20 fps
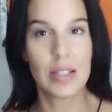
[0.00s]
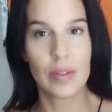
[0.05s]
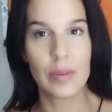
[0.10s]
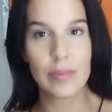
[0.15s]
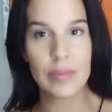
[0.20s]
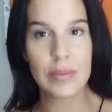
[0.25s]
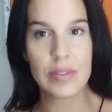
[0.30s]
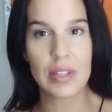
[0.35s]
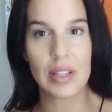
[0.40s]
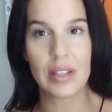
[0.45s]

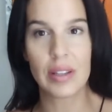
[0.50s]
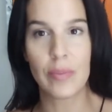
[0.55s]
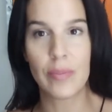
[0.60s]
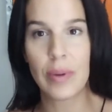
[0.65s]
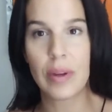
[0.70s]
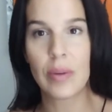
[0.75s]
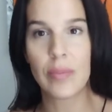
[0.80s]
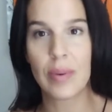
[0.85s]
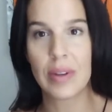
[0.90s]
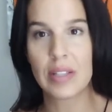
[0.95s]

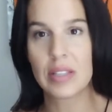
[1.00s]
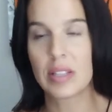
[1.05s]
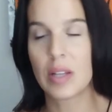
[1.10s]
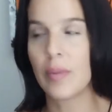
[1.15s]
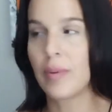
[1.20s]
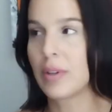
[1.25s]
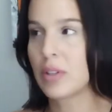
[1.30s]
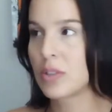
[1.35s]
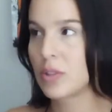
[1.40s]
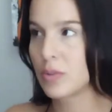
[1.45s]
spasms in the
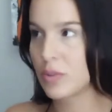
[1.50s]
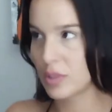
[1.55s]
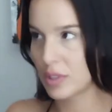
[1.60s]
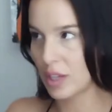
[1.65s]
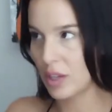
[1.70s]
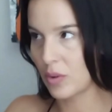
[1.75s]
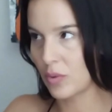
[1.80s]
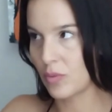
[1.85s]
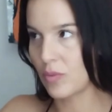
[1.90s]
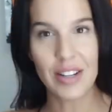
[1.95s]
pit of my
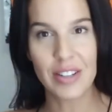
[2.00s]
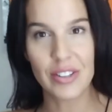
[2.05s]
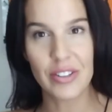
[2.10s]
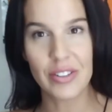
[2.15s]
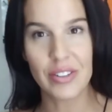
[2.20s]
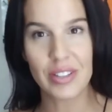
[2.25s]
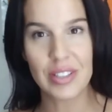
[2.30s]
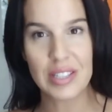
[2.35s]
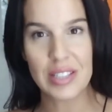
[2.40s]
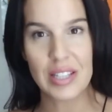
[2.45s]
stomach. It
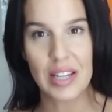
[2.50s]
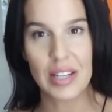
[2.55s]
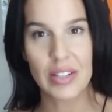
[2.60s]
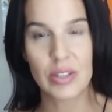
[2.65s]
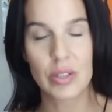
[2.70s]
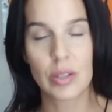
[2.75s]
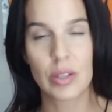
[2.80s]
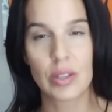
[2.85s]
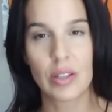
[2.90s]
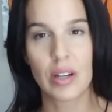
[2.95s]
was right
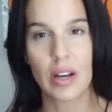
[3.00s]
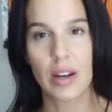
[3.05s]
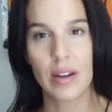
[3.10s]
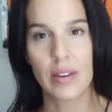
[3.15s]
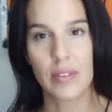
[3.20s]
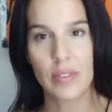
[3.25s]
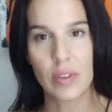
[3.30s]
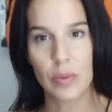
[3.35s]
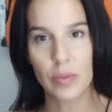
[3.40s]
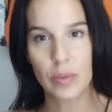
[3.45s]
under the
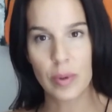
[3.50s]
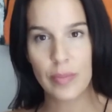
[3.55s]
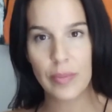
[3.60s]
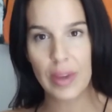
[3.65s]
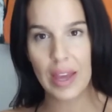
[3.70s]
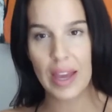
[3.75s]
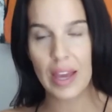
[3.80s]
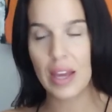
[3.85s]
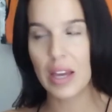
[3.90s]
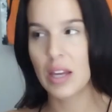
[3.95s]
center
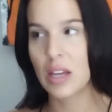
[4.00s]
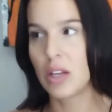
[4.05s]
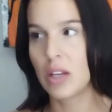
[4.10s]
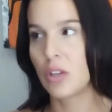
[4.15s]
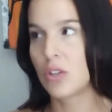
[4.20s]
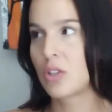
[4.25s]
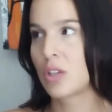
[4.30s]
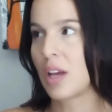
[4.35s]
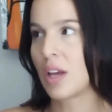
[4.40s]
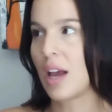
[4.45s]
of the
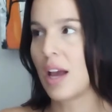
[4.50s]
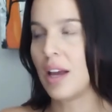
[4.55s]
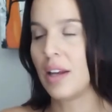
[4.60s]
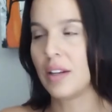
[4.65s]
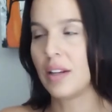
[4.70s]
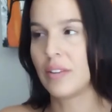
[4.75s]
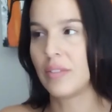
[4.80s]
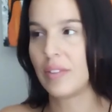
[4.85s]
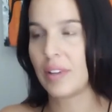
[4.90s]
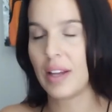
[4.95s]
rib
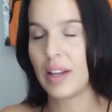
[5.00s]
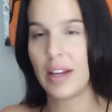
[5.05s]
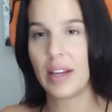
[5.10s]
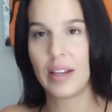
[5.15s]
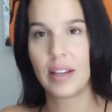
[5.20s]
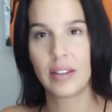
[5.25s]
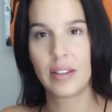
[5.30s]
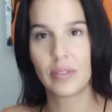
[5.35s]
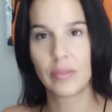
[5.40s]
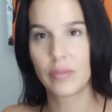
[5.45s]
cage, kind
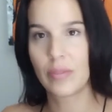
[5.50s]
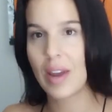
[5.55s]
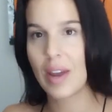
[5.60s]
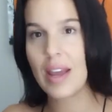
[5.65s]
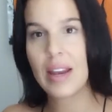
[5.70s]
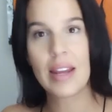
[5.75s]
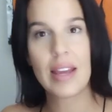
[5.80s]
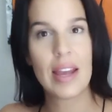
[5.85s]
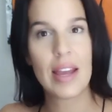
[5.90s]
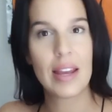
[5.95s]
of
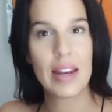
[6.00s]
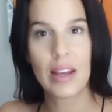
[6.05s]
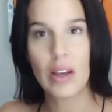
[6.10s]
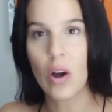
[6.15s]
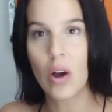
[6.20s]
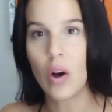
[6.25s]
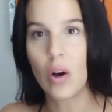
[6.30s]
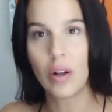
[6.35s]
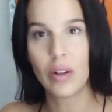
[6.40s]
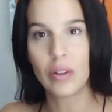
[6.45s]
like
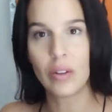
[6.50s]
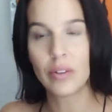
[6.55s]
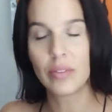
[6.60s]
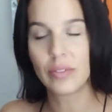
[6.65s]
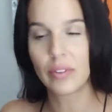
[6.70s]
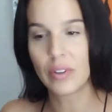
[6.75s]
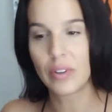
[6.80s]
radiating all